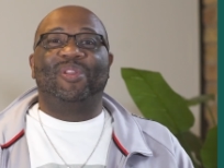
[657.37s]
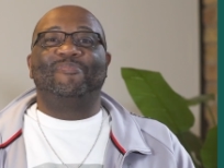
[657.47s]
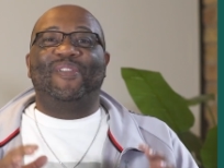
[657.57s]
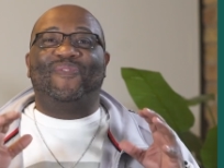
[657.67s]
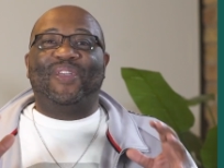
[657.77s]
One
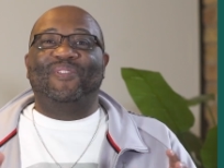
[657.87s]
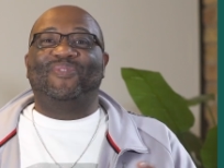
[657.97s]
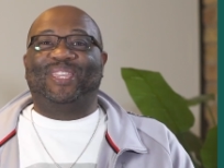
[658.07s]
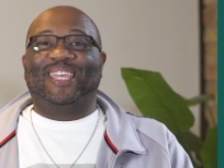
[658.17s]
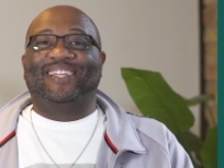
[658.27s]
of my
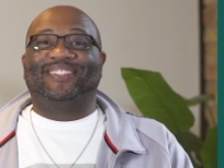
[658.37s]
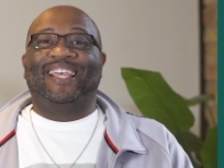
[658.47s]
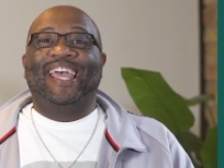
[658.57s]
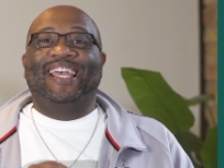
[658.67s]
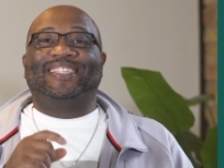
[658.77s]
favorite things
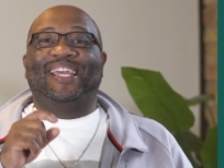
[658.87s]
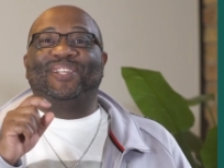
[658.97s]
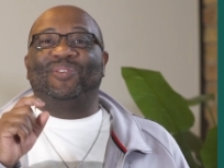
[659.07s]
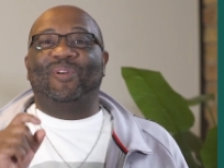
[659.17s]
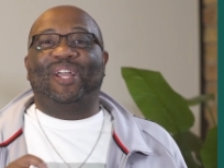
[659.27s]
is
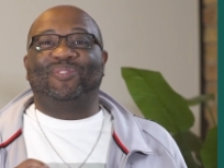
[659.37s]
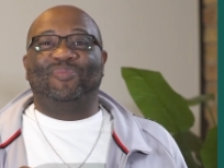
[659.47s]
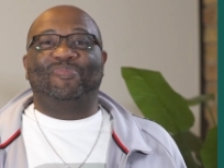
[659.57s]
interacting